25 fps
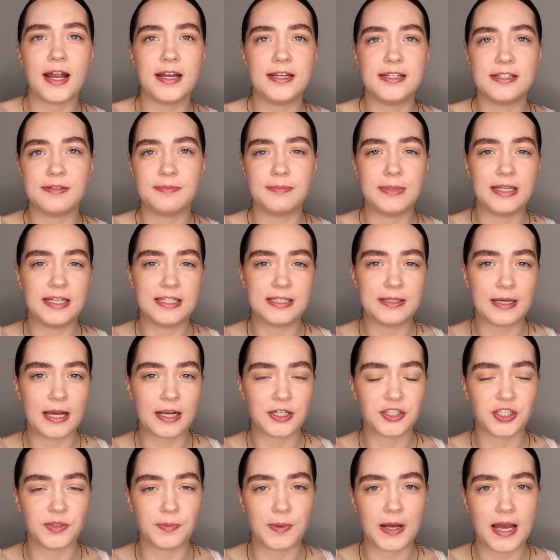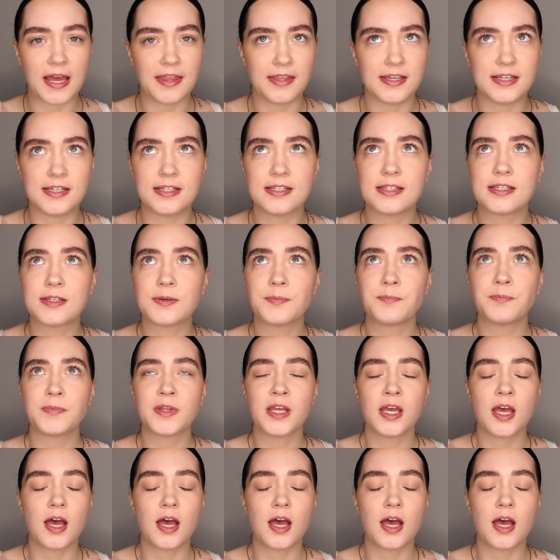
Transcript: I didn't mean to actually buy this